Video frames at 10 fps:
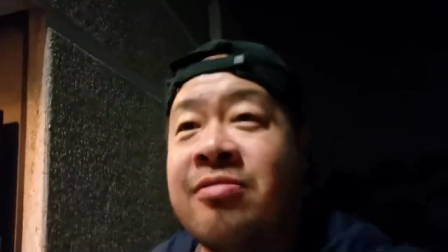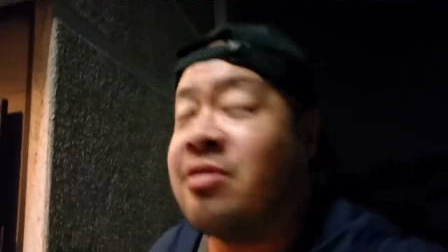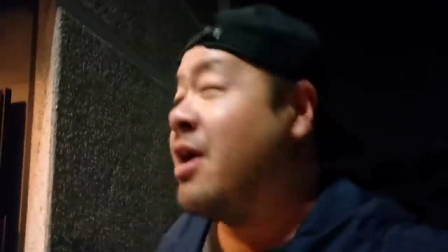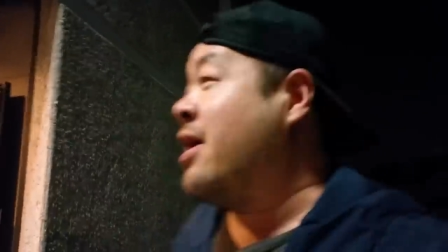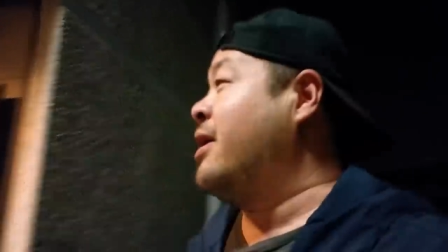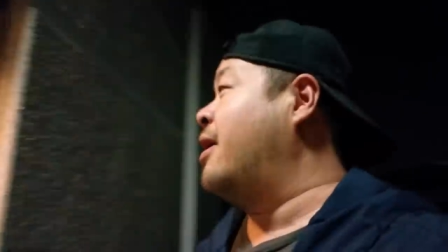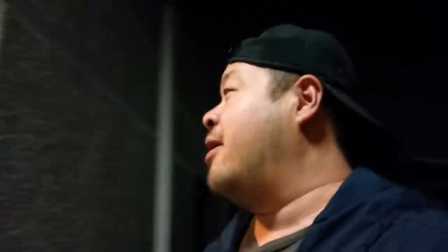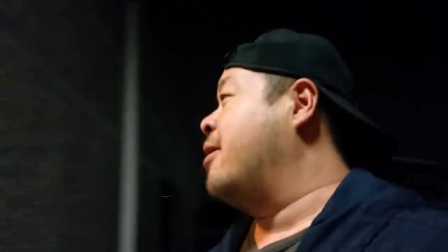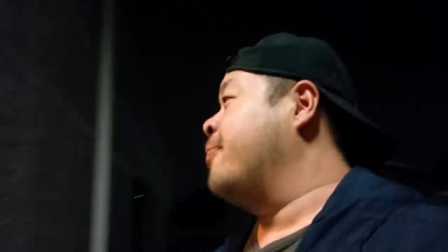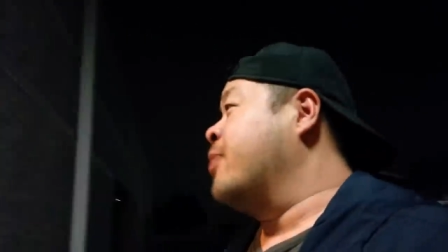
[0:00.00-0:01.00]
okay?
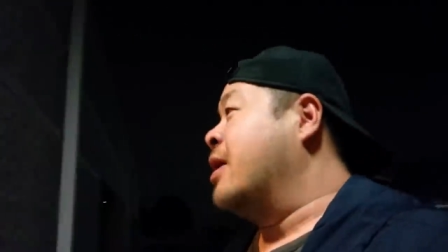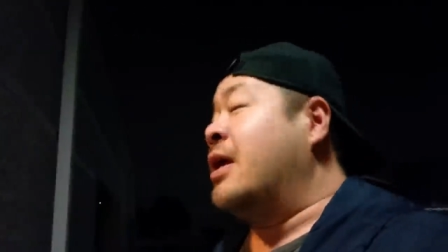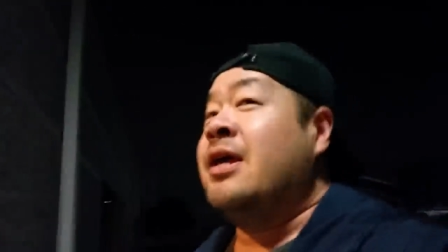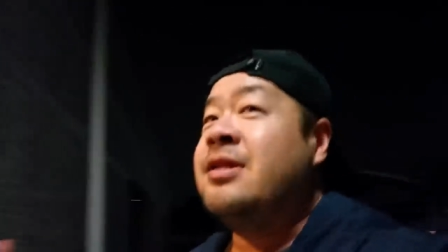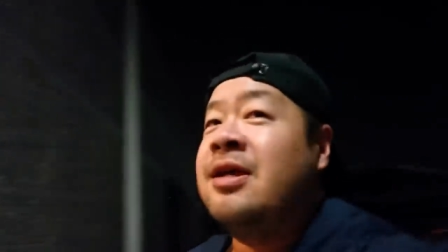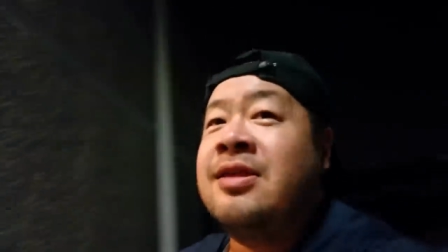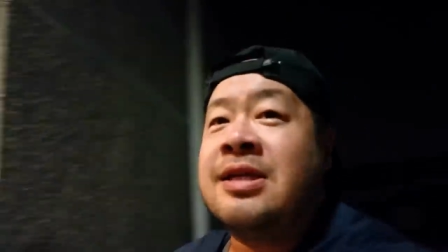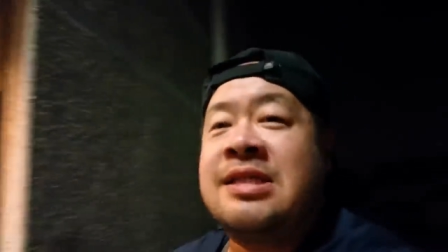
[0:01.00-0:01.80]
Um, he did this